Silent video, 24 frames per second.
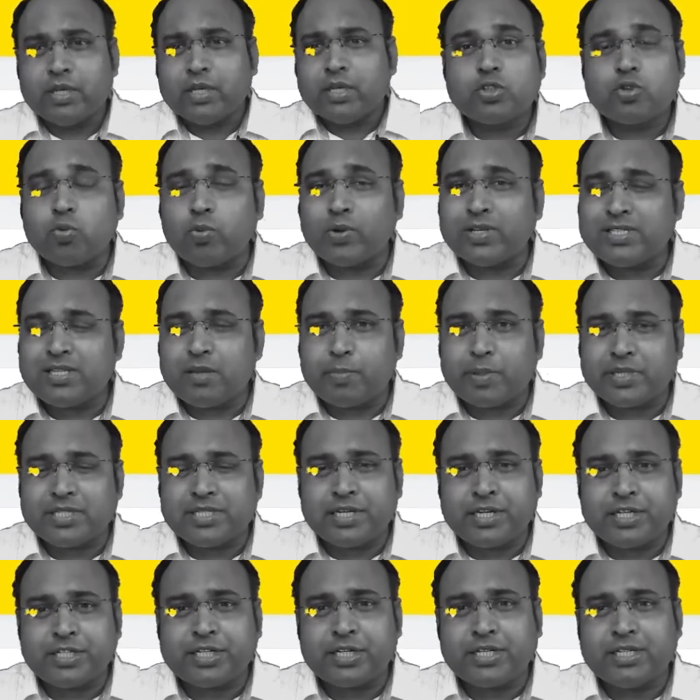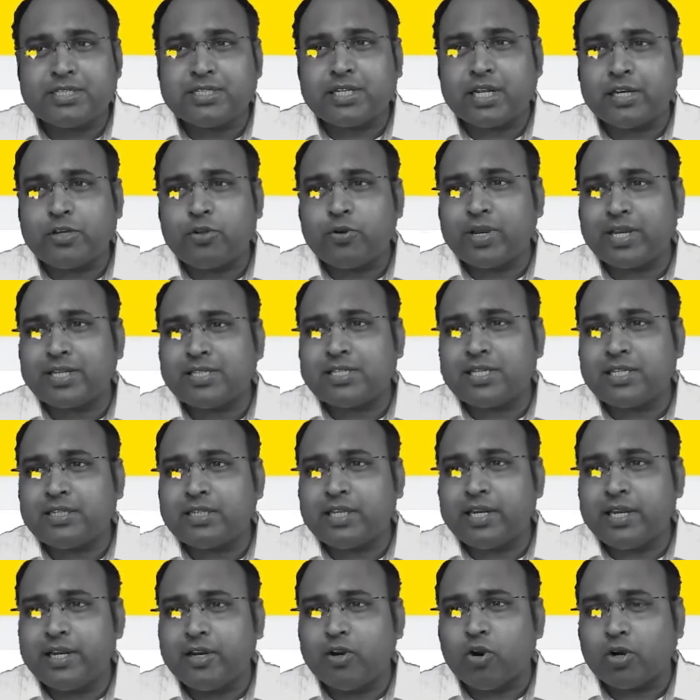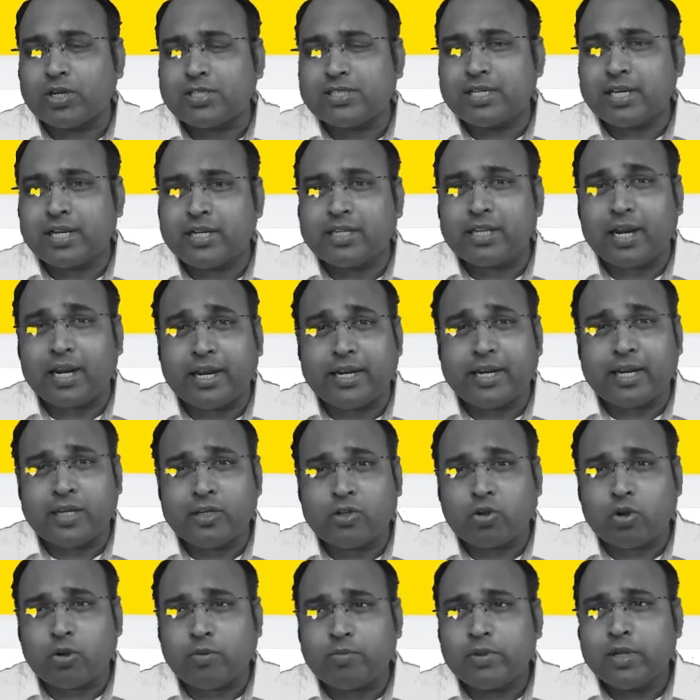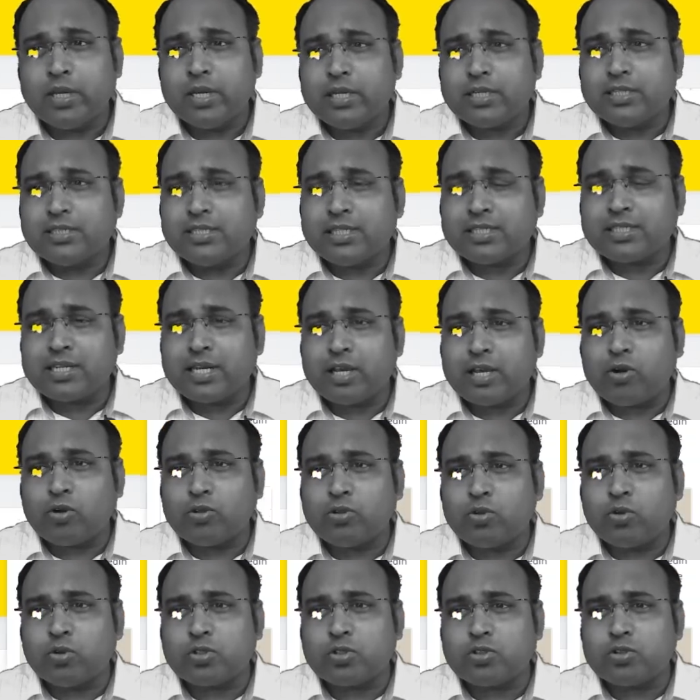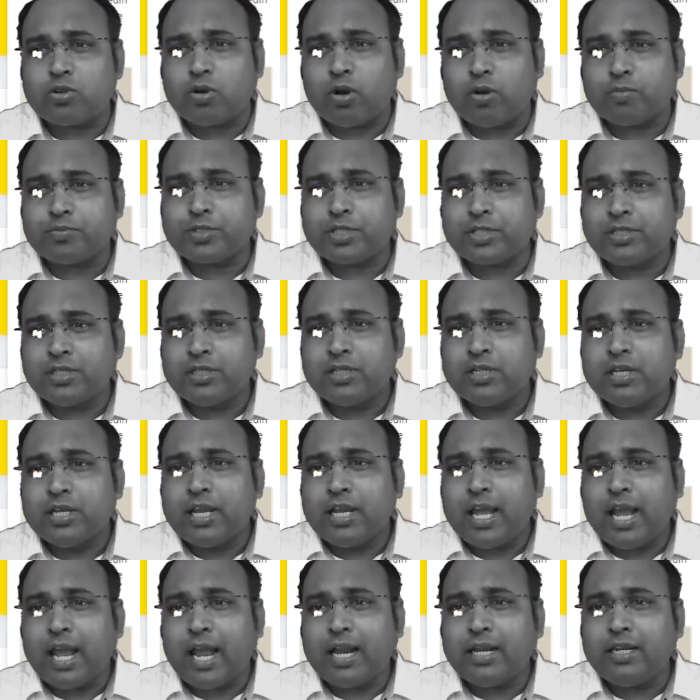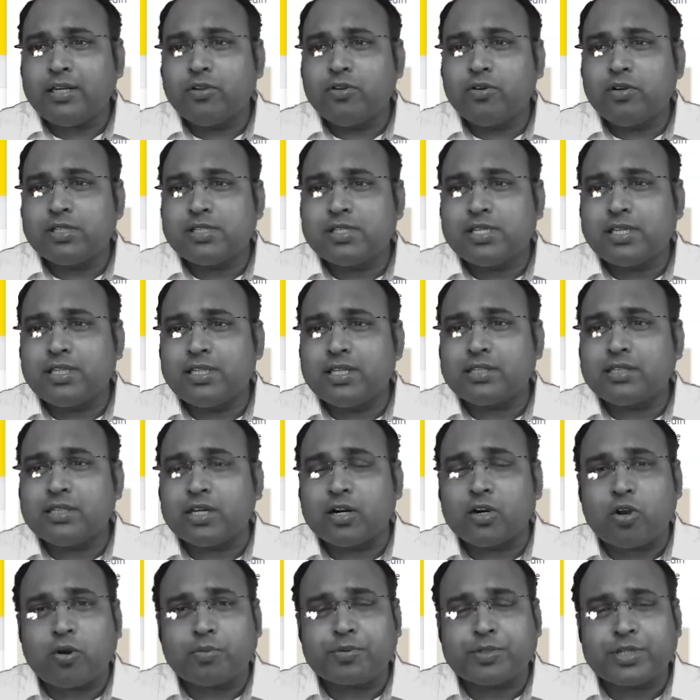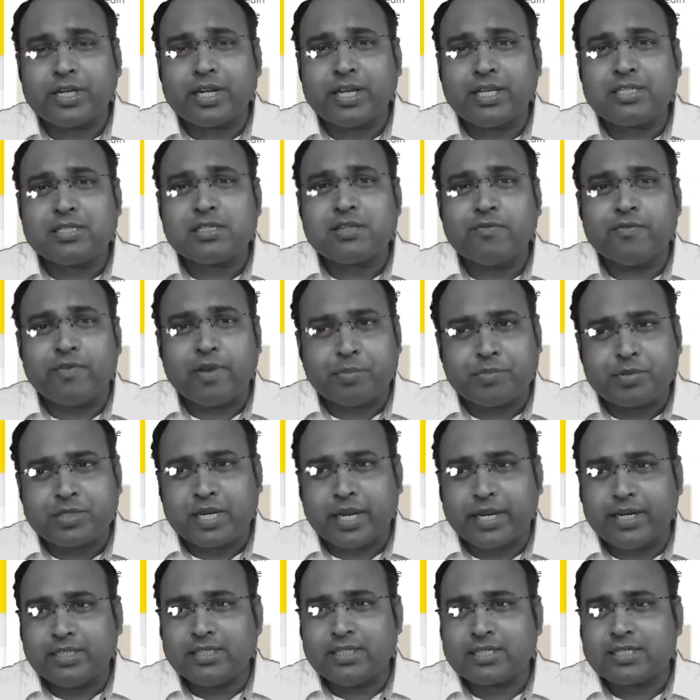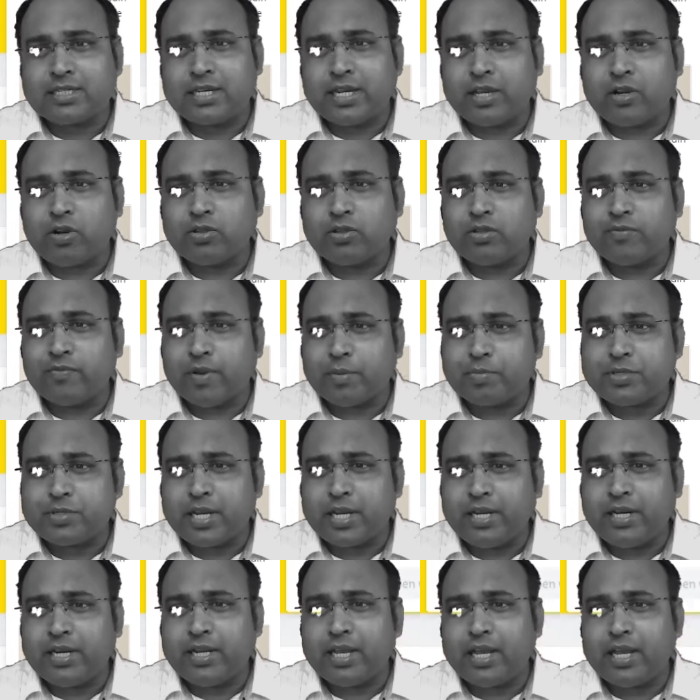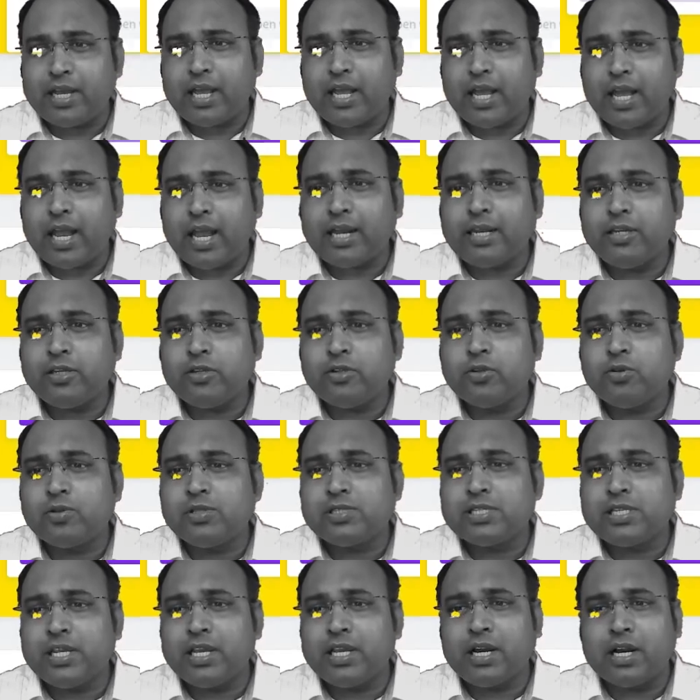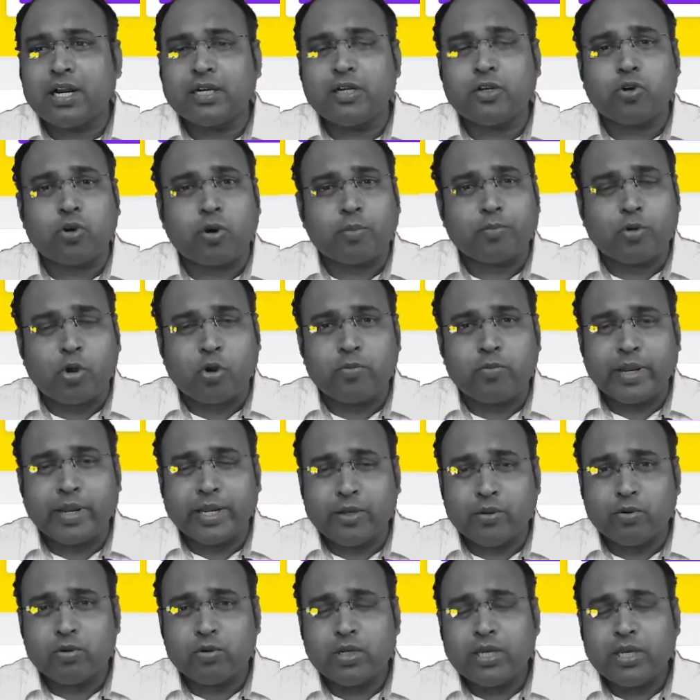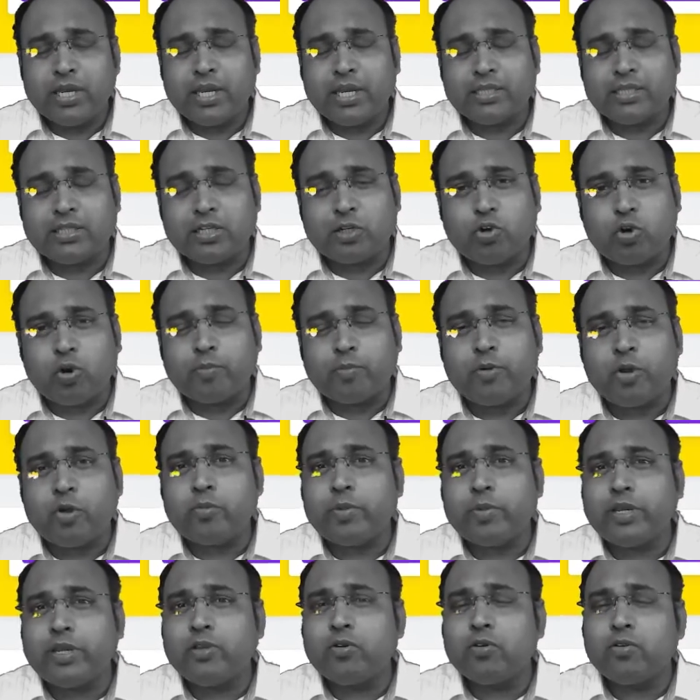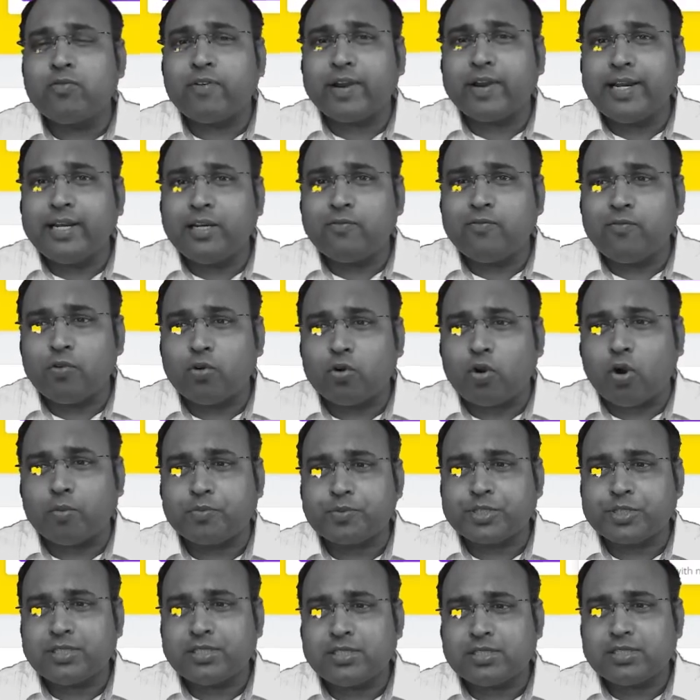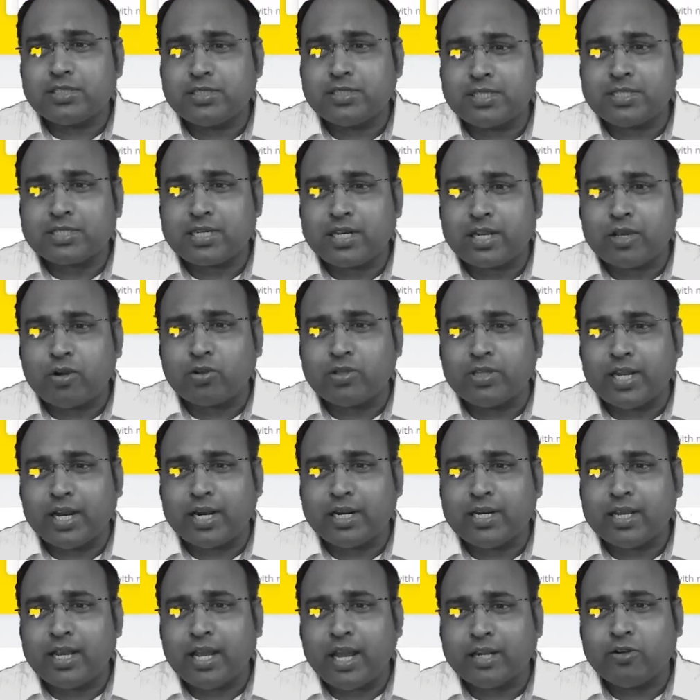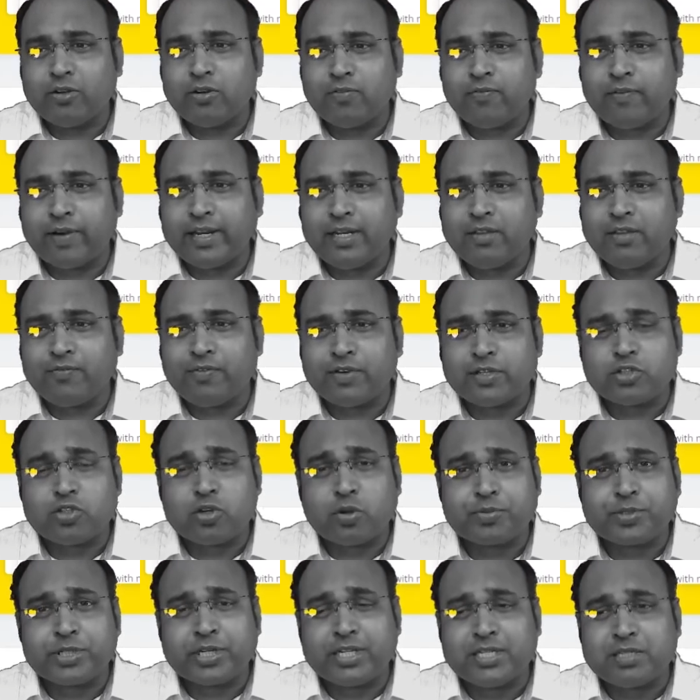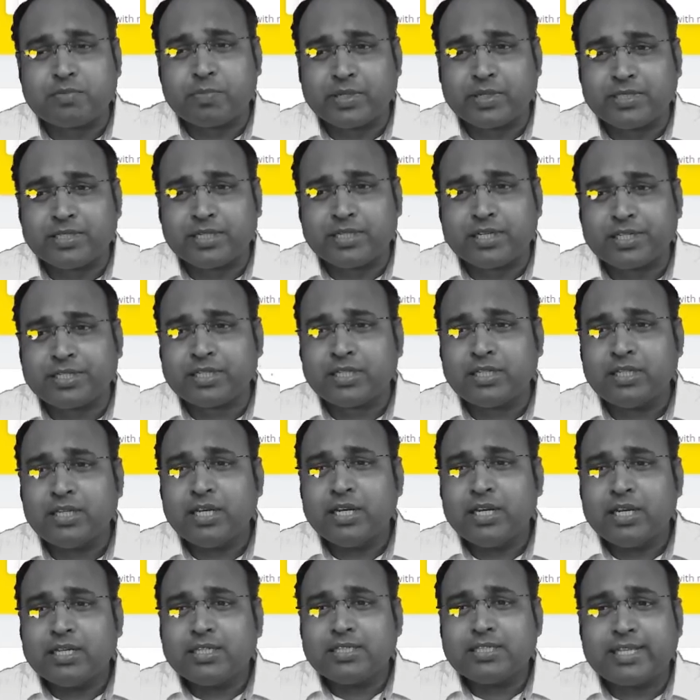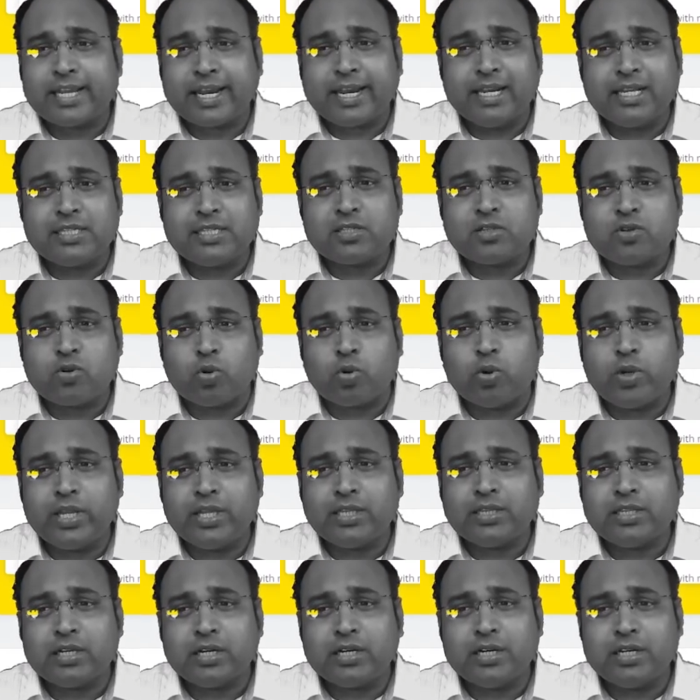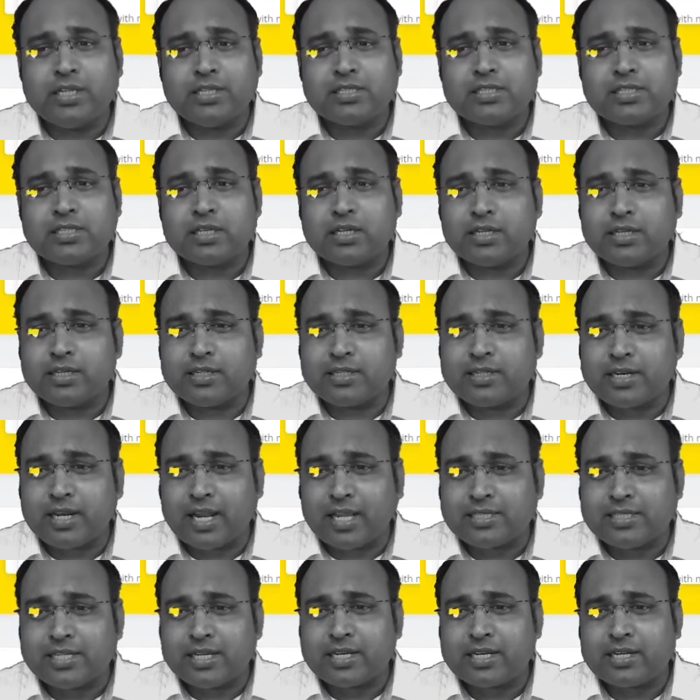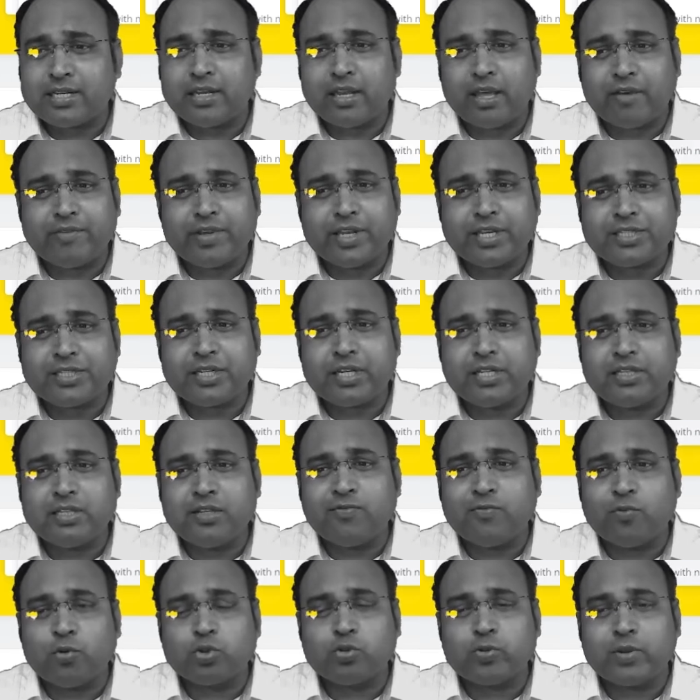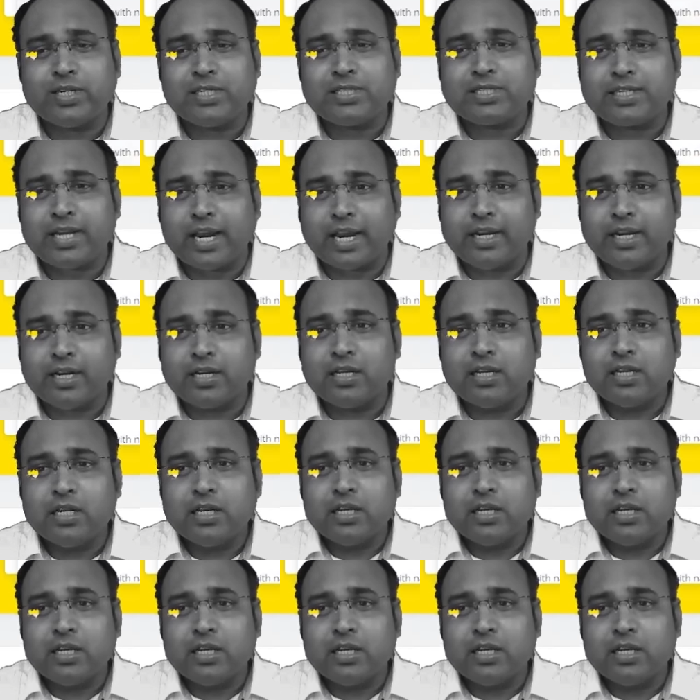Once the presentation is done, you can see 3 dots in the right hand top. Just click on those 2 options and you'll see the third option as website. Just click on website and you'll see a drop down menu. In the drop down menu, you will find 4 options. Just click on that and you'll find the first option is presentation, second is scrolling, third is classic, navigation, and the fourth one is standard.